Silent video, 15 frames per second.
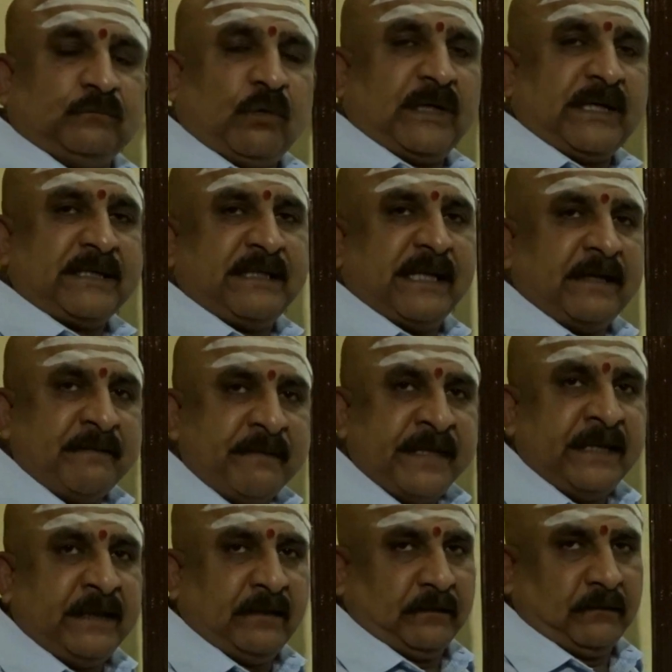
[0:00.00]
What does that
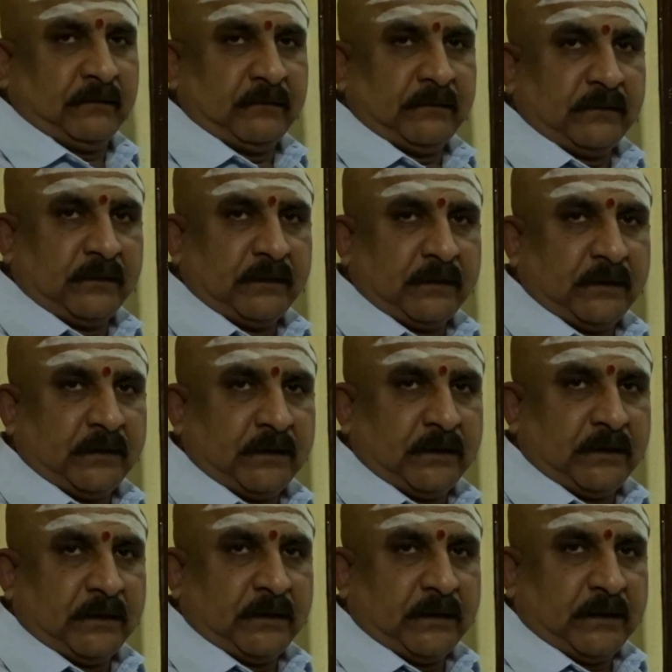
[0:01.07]
mean?
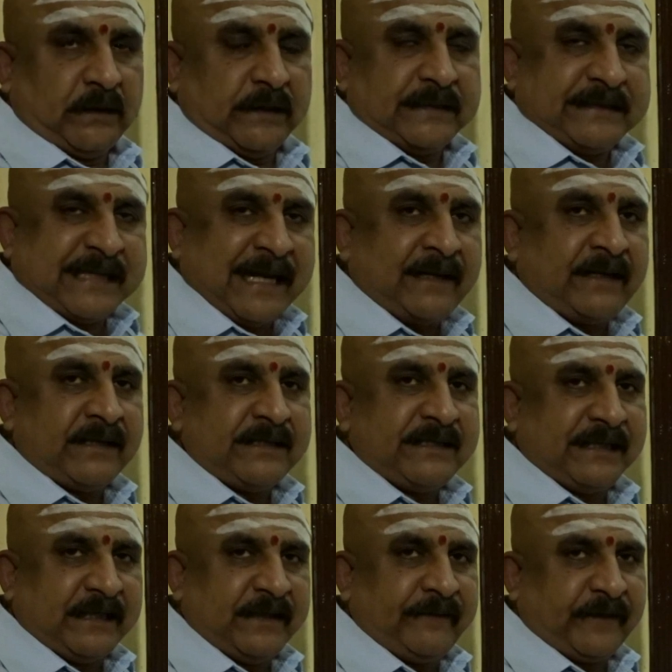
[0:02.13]

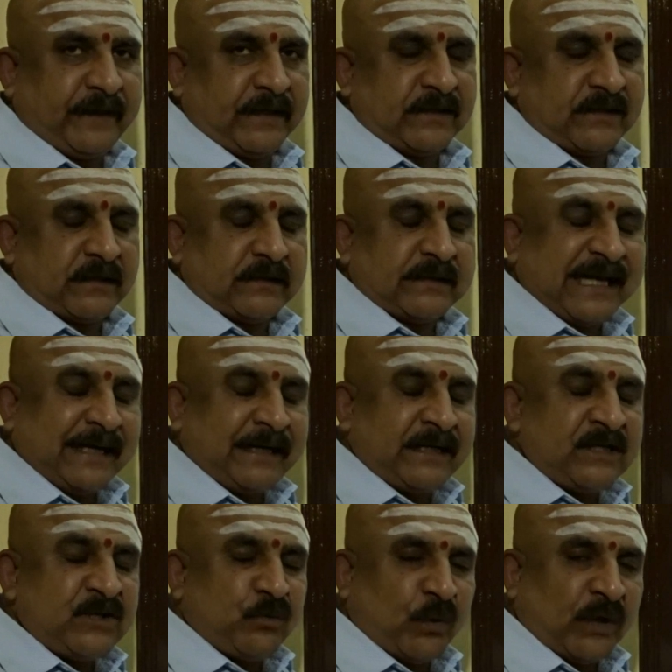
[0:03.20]
Saturn's significance.
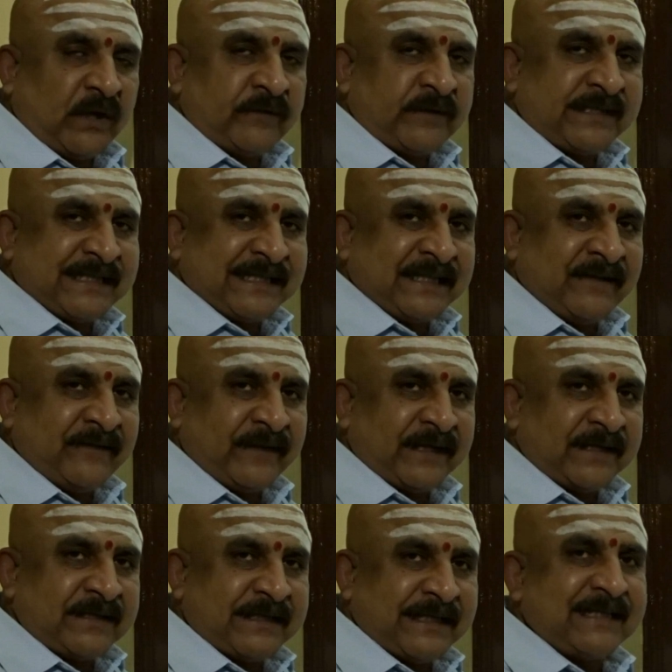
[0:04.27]
Saturn's one of the
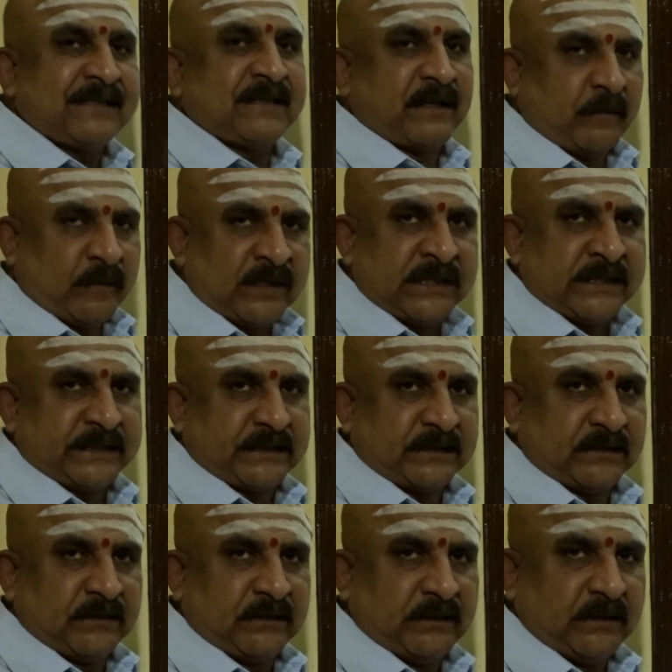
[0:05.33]
significance is
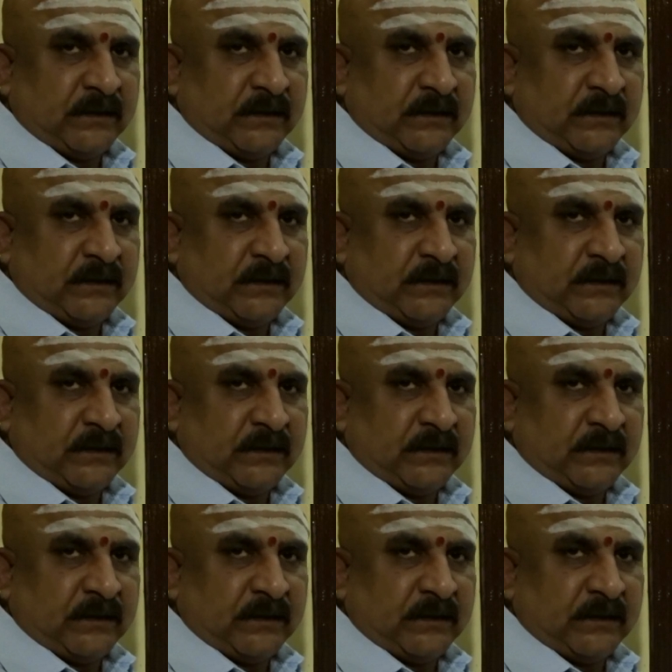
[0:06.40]
troubles.